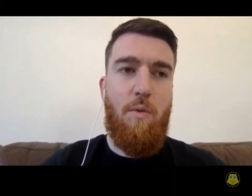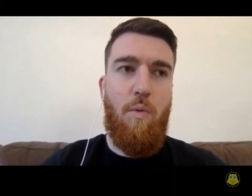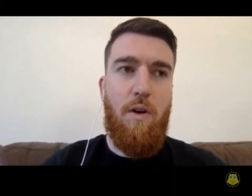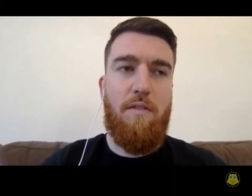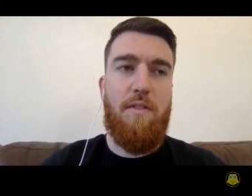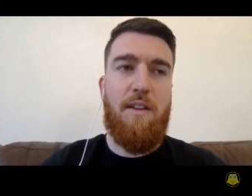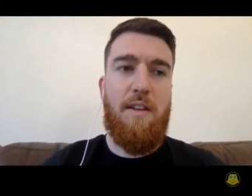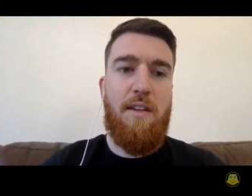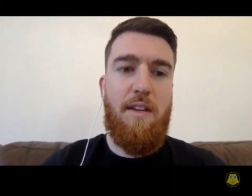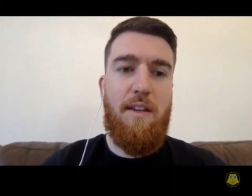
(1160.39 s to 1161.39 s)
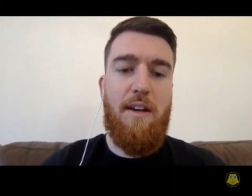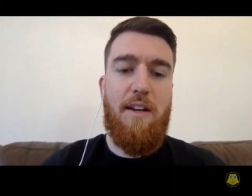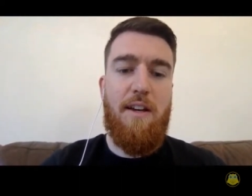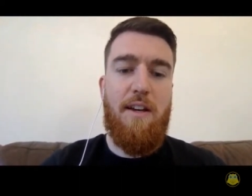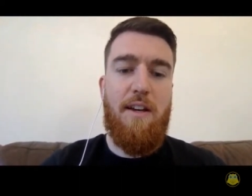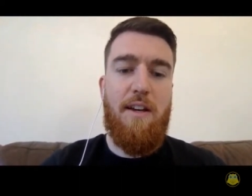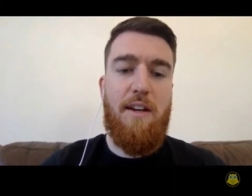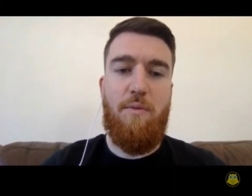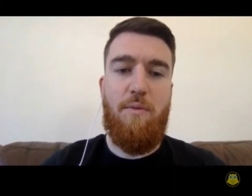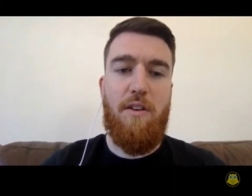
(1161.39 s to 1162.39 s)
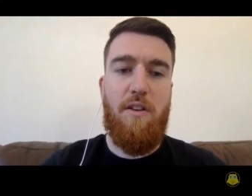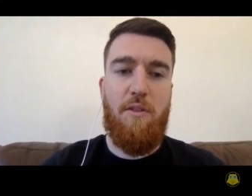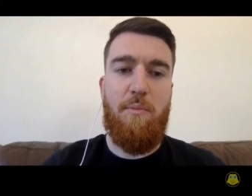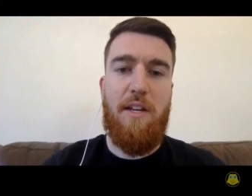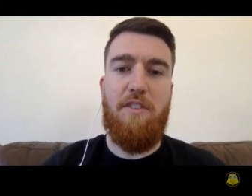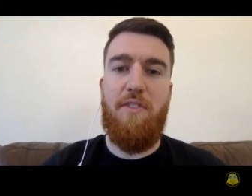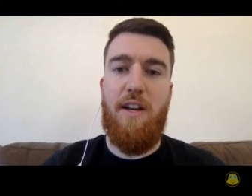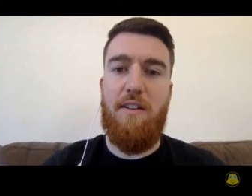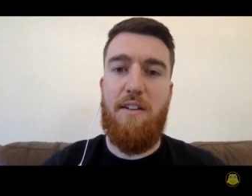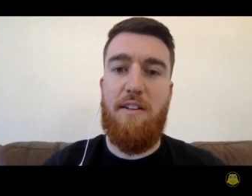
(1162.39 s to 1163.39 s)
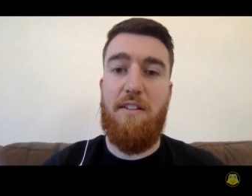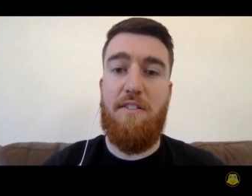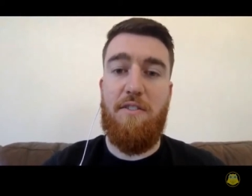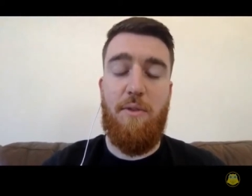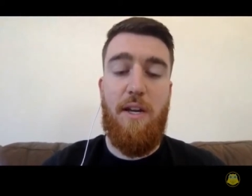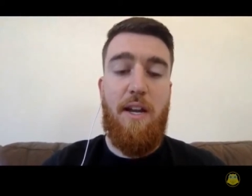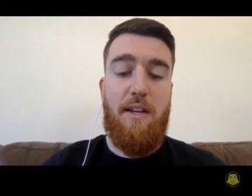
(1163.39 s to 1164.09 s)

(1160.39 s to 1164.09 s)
one of the key aspects of what augmented reality can do